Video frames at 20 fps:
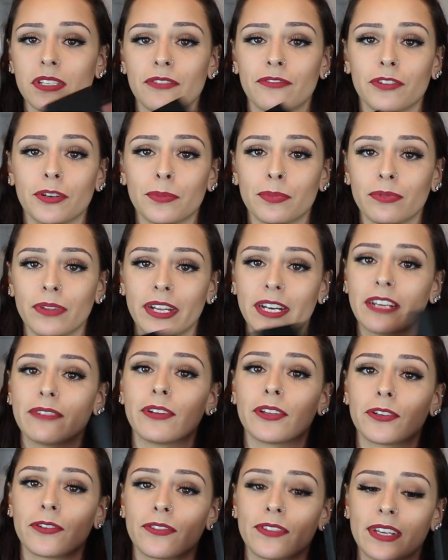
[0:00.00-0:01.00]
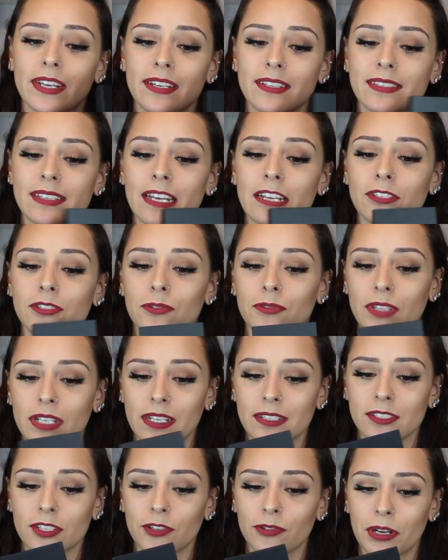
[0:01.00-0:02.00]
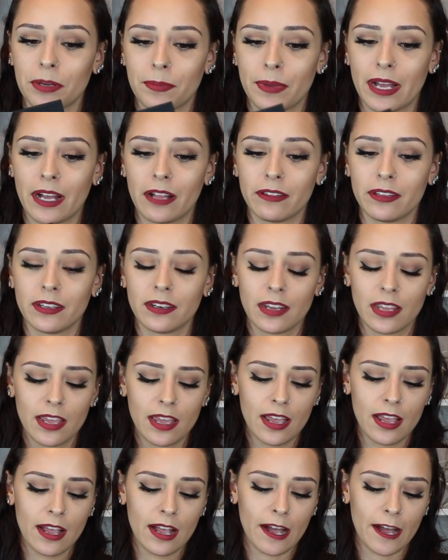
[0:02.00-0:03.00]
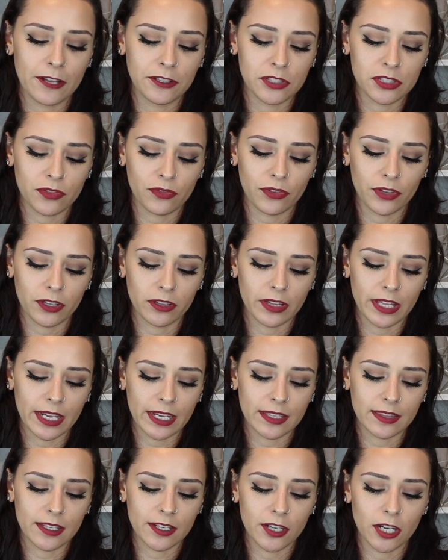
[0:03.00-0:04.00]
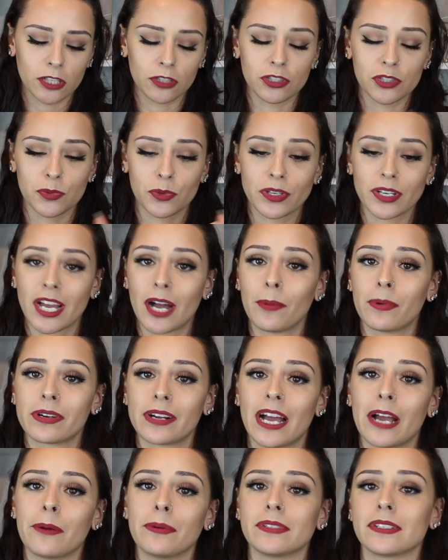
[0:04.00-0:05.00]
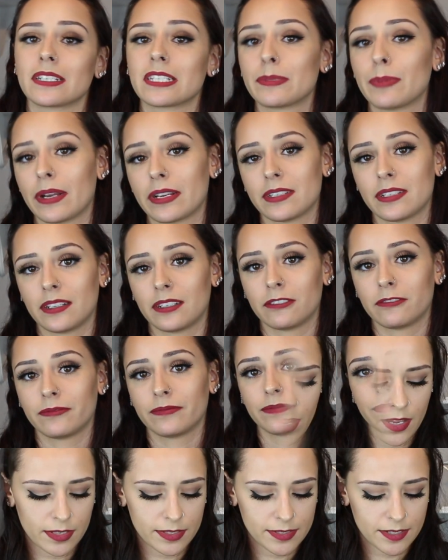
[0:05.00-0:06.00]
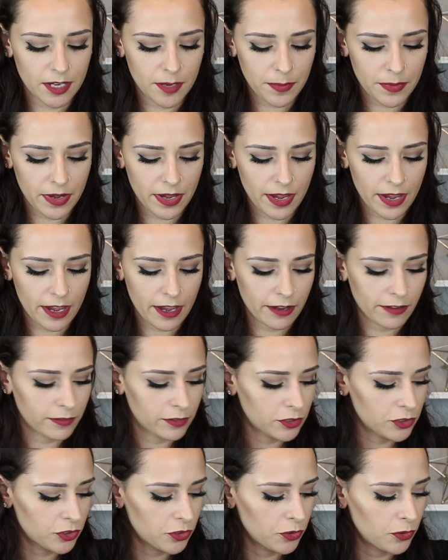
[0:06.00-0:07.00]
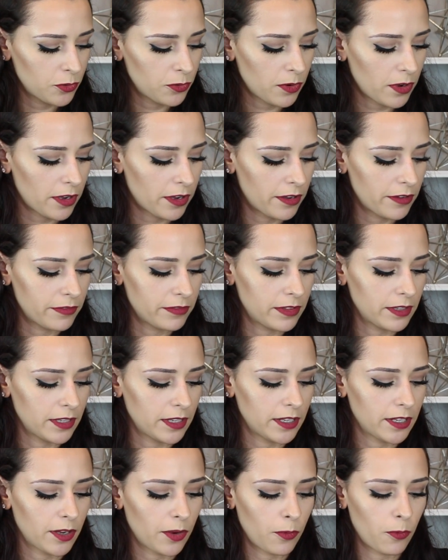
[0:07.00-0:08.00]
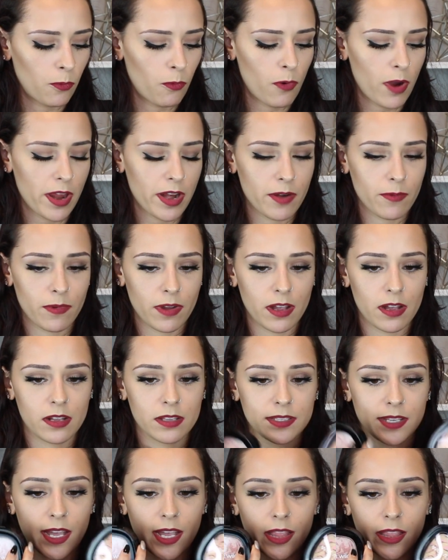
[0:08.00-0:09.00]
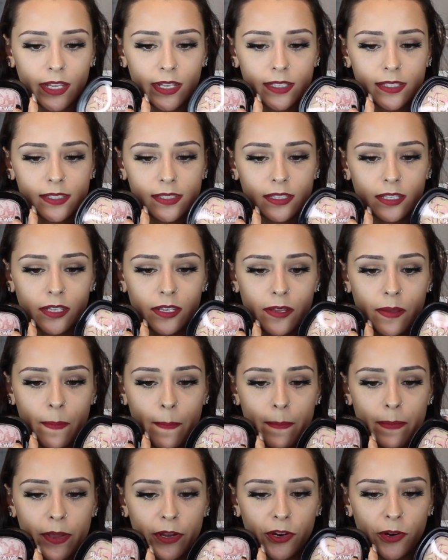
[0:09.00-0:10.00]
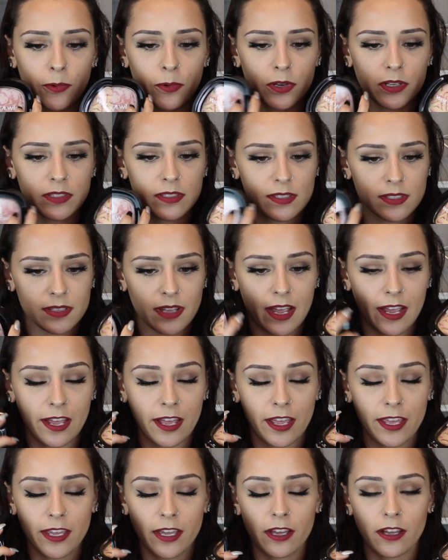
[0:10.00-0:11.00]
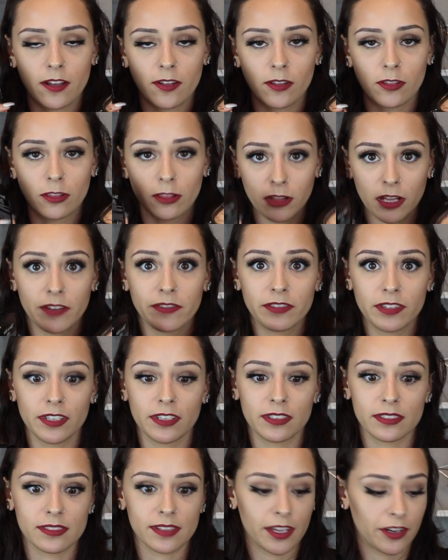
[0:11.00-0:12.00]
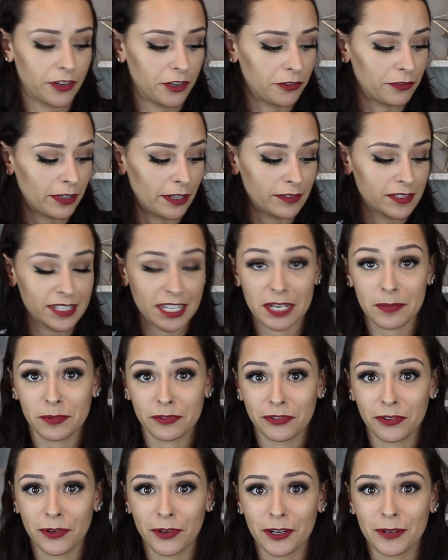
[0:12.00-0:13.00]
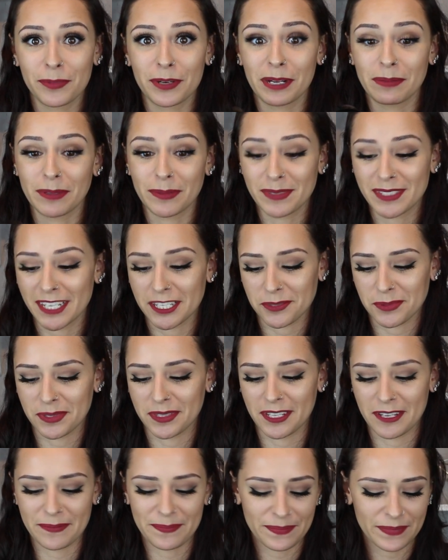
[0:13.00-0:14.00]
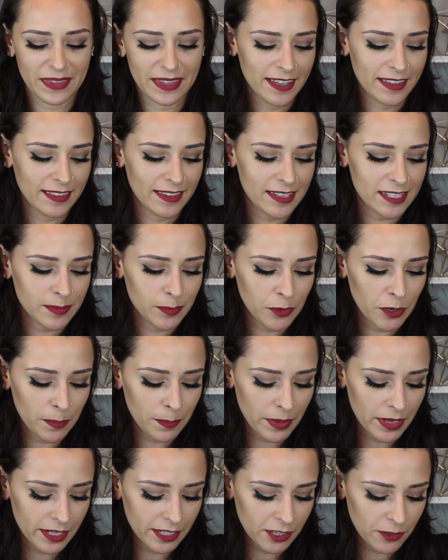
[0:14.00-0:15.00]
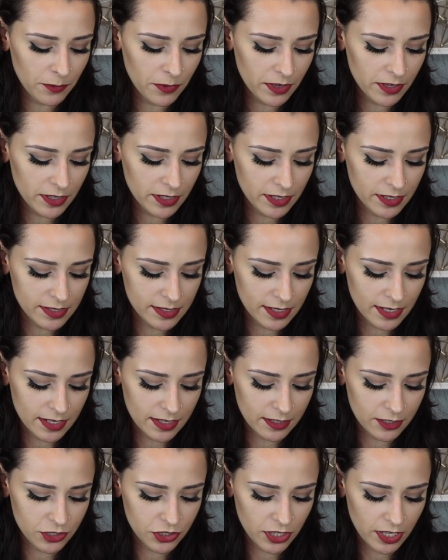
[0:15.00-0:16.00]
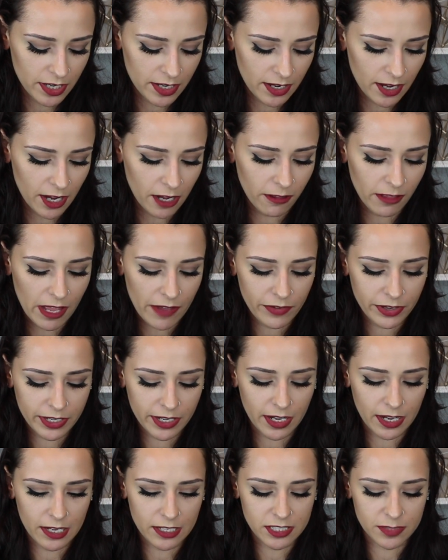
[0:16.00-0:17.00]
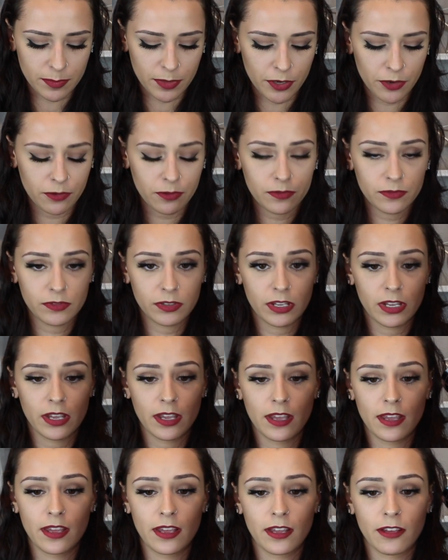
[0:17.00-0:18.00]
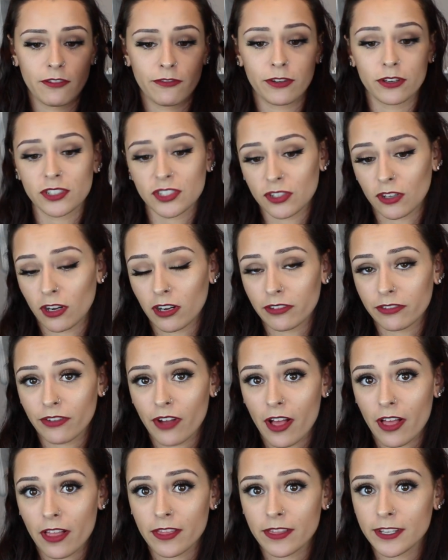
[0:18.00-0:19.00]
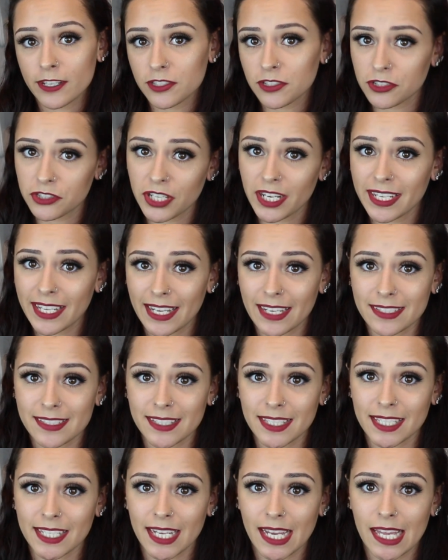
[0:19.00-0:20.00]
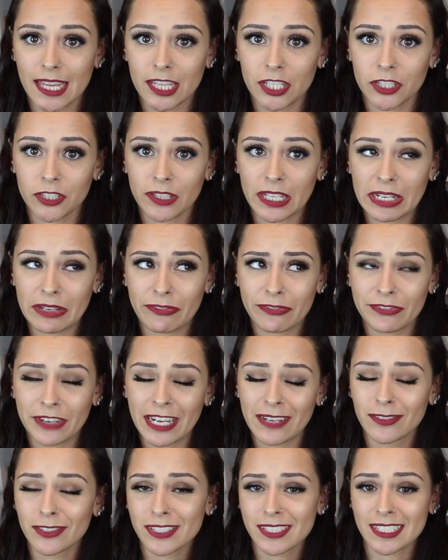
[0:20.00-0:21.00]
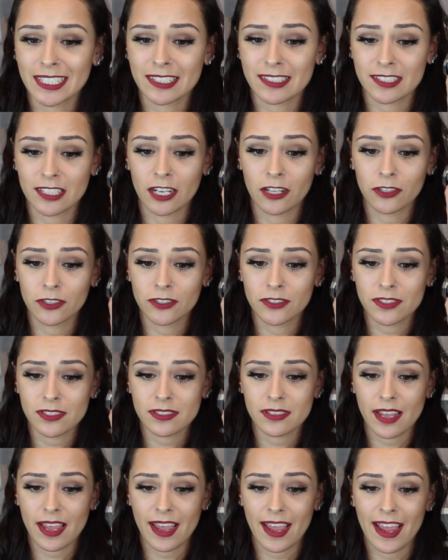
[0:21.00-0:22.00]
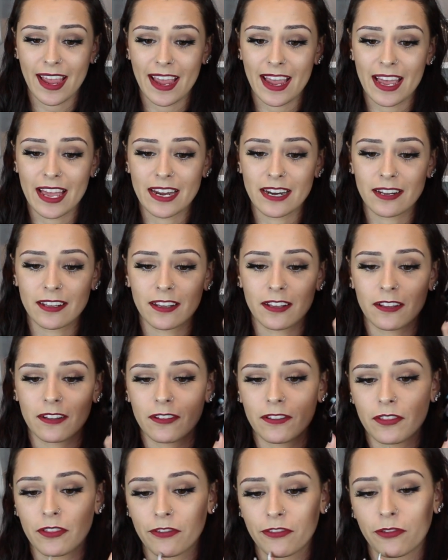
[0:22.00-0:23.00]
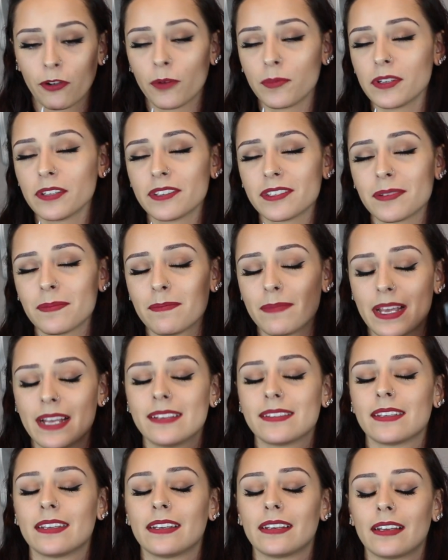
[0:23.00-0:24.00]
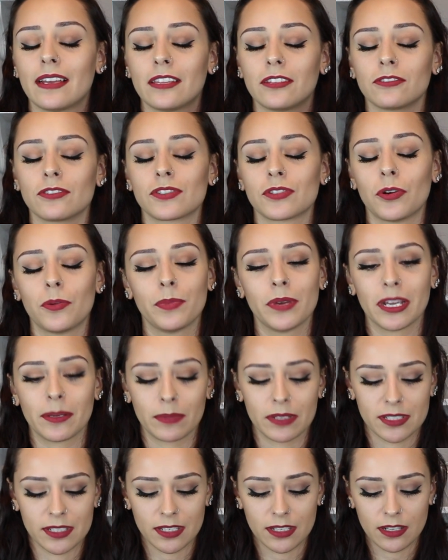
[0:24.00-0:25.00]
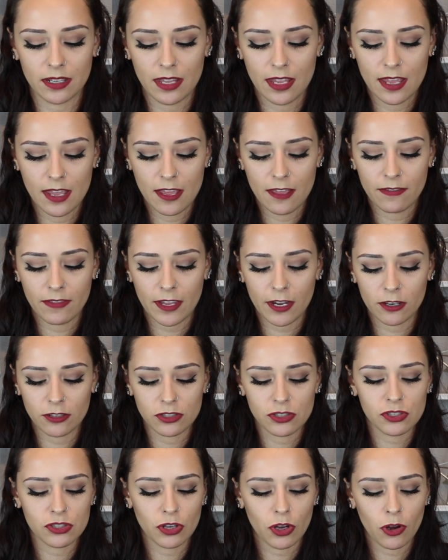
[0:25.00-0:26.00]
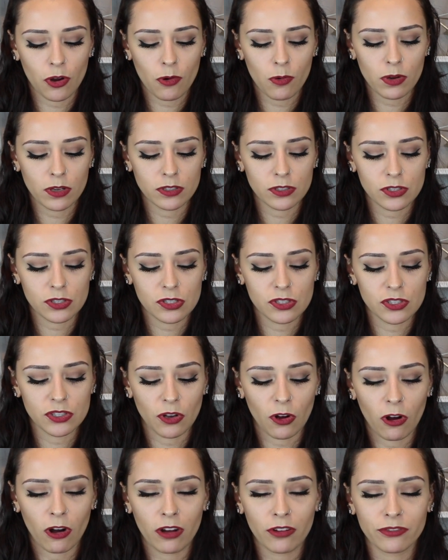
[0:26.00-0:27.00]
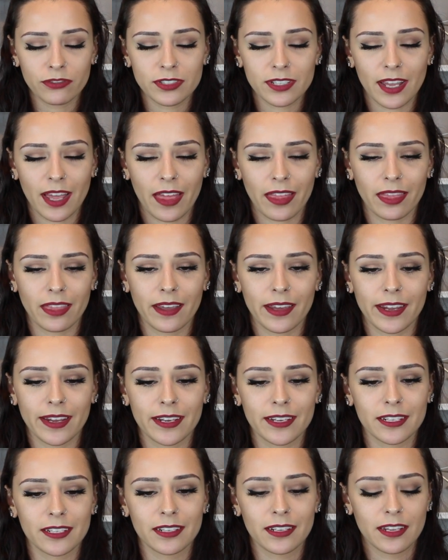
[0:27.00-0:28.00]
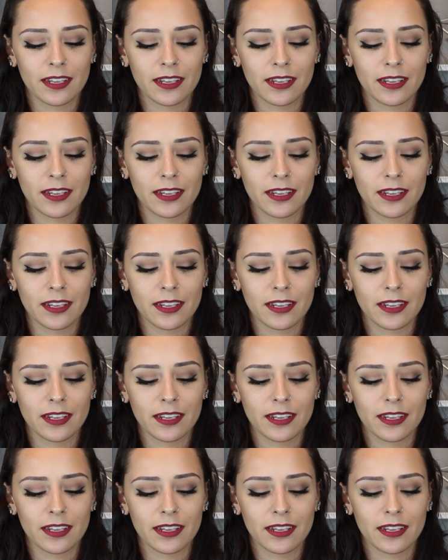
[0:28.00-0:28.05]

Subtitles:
it for plenty of other things. I do think it's a great palette. I just feel like the colors were not what I was expecting. Next up, I have 2 of the Wet n Wild highlights, the bigger ones. I love these. I don't know if I've said it before, but I'm obsessed with them. This more pinky one is in the shade I'll Have a Cosmo. First off, these are gigantic and they're like $5 or $6, and the formula is amazing and they're so pigmented. They are so soft and like